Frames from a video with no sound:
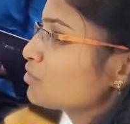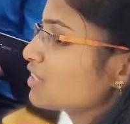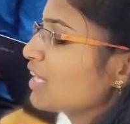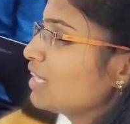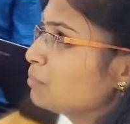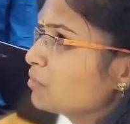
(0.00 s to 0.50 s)
through the
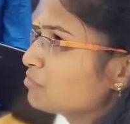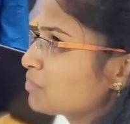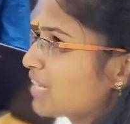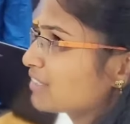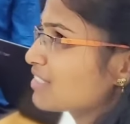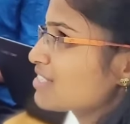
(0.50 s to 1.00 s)
help of
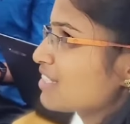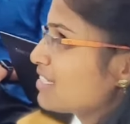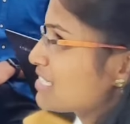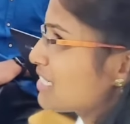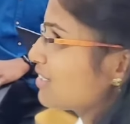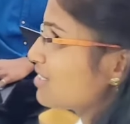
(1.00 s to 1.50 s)
practicing and
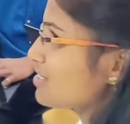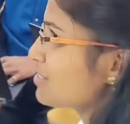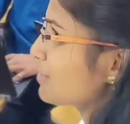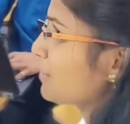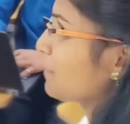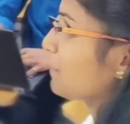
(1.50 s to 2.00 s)
studies.
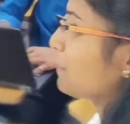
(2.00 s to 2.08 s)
